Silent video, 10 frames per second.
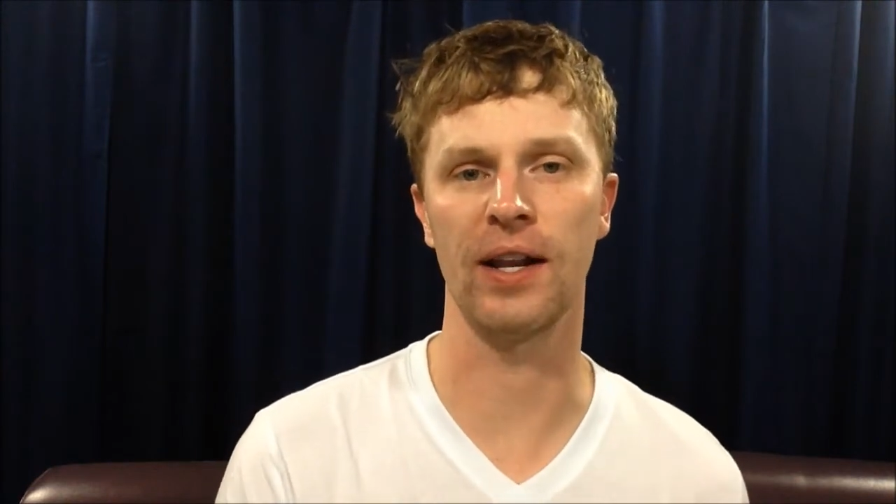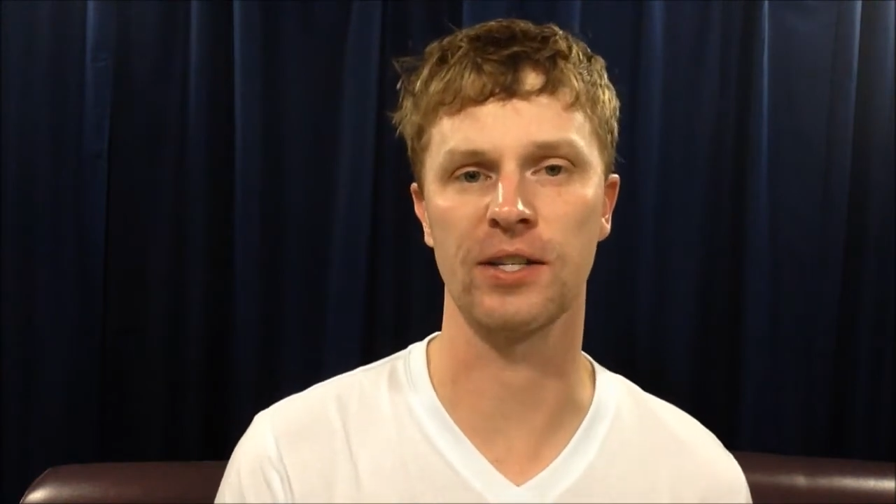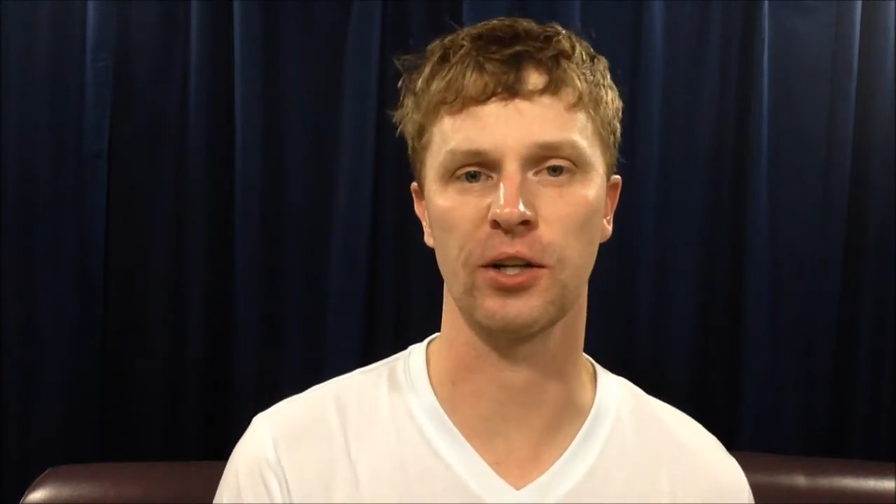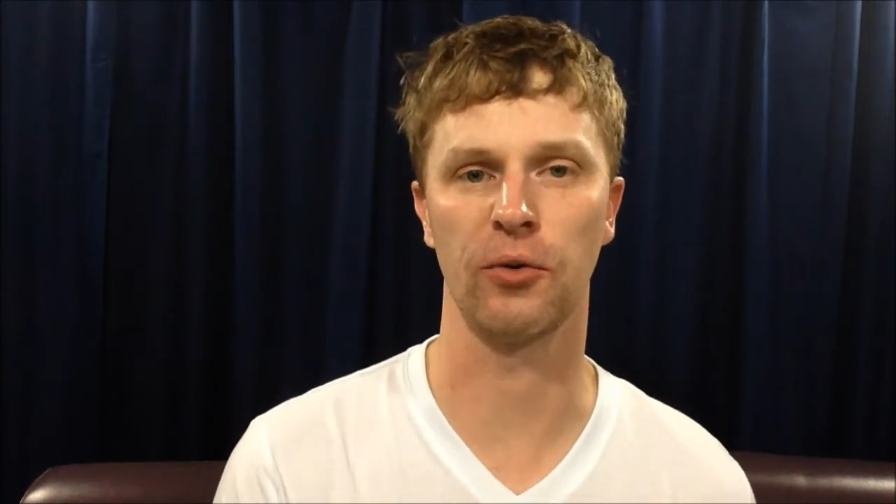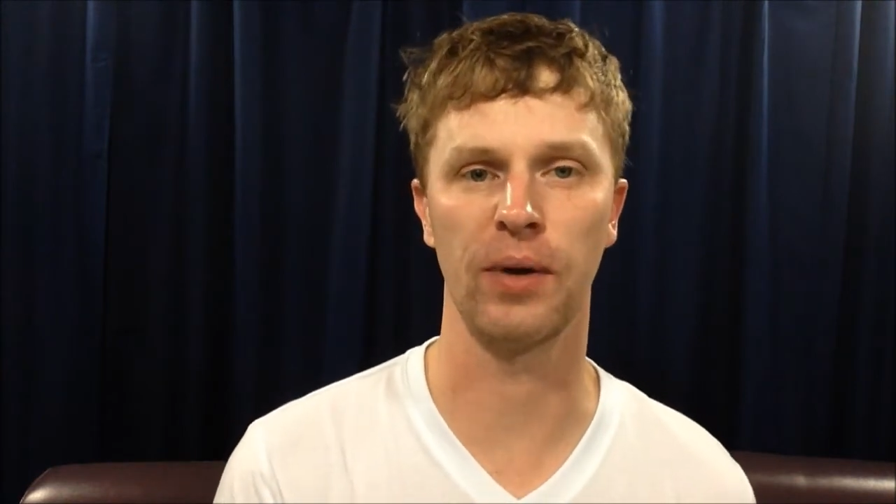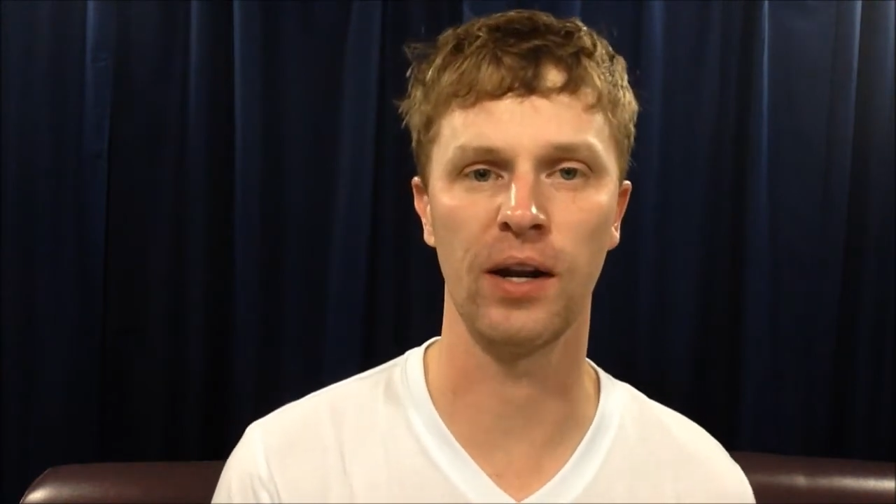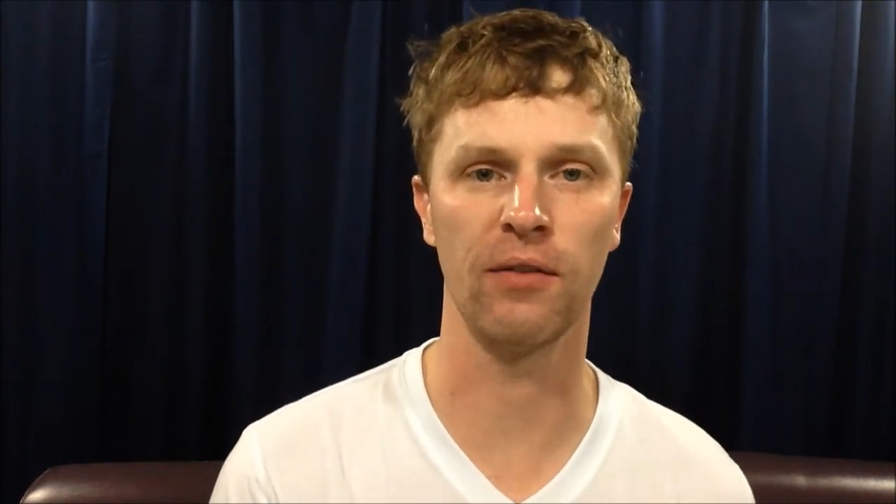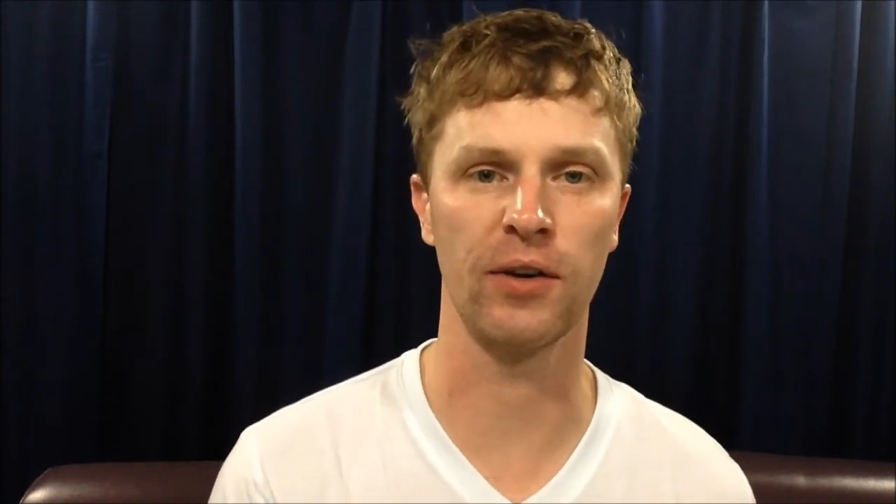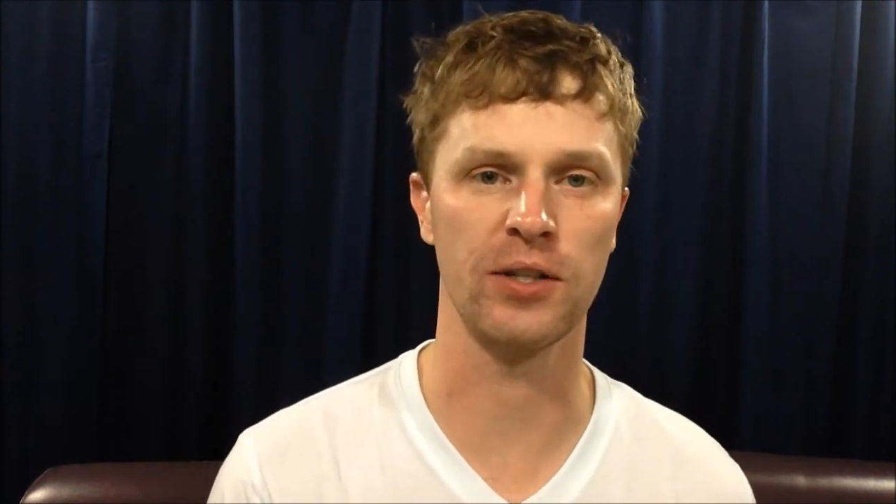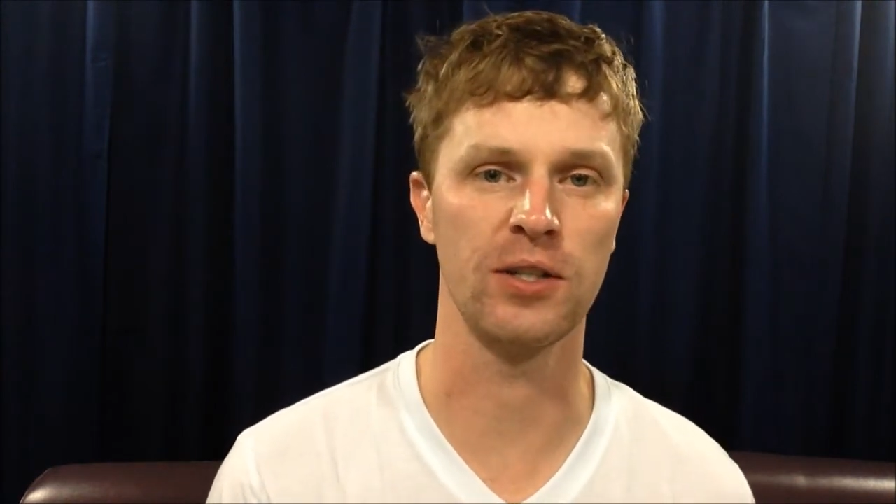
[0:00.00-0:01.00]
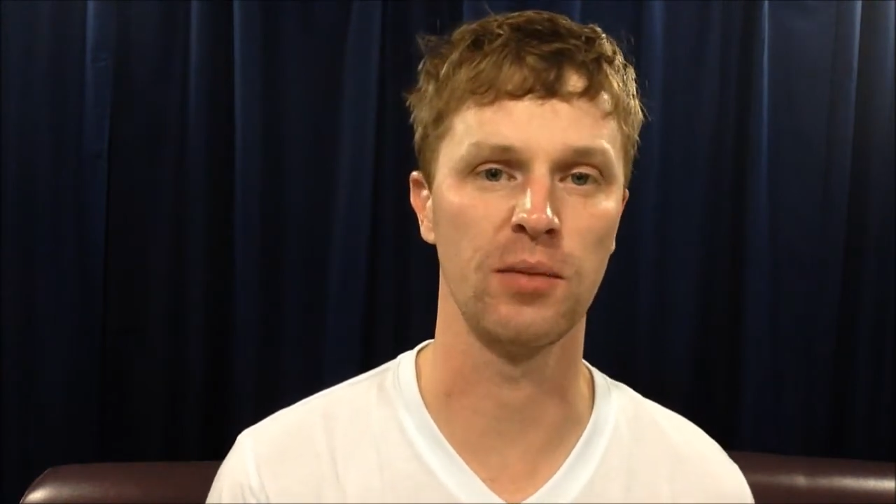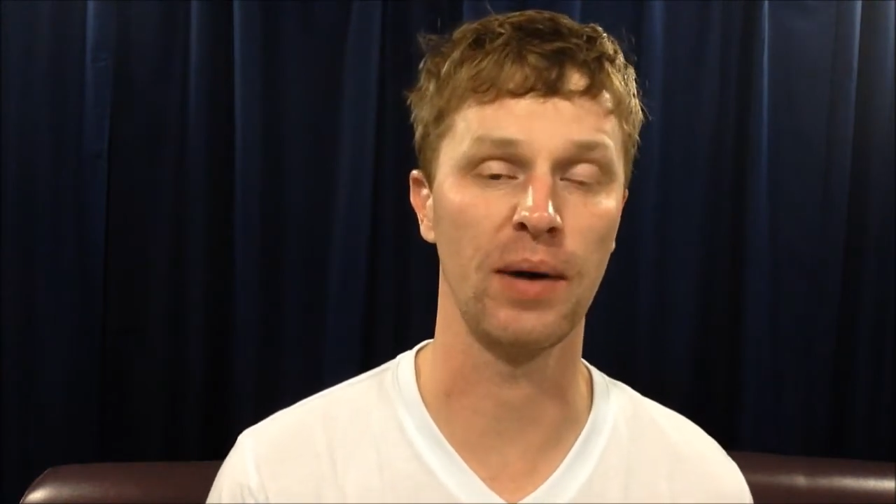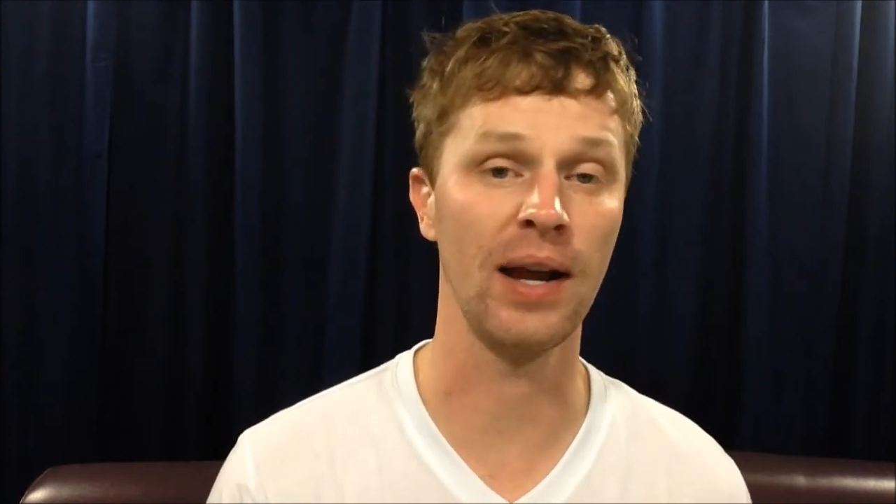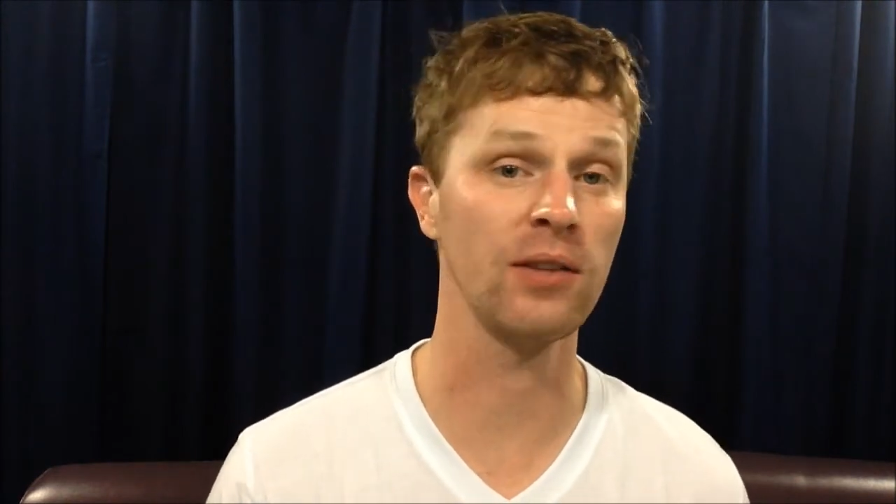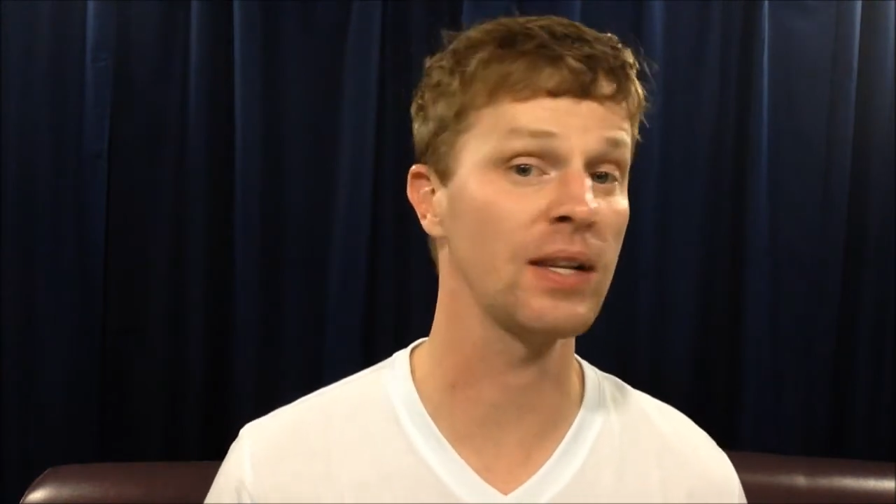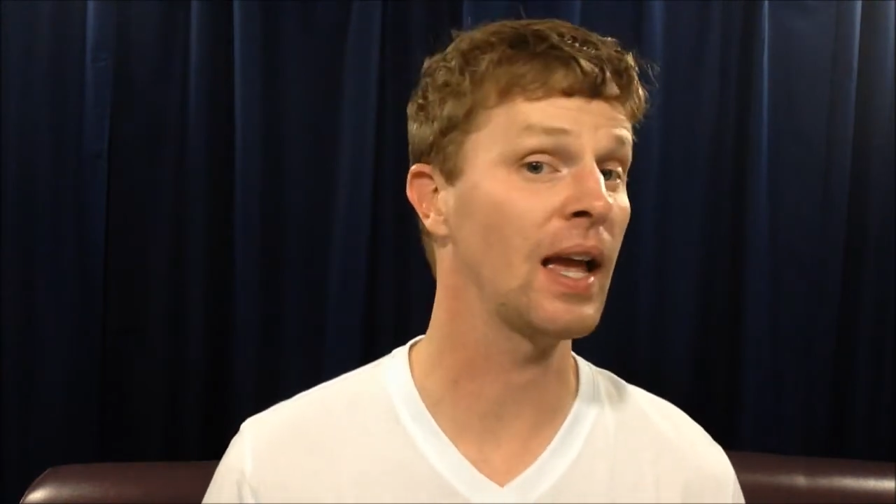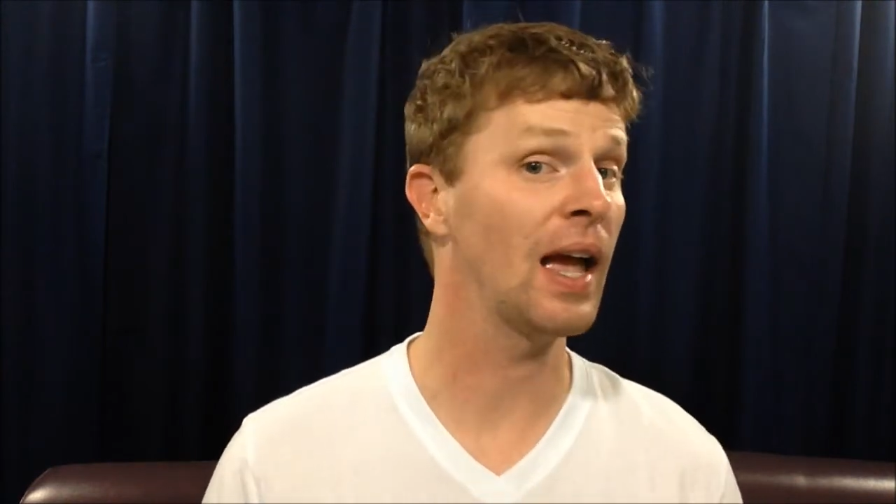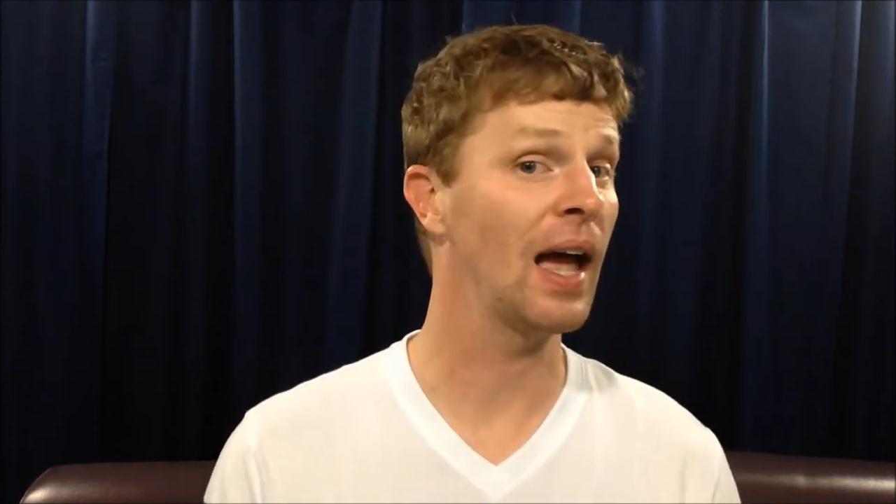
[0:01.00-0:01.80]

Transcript: his career versus the Browns.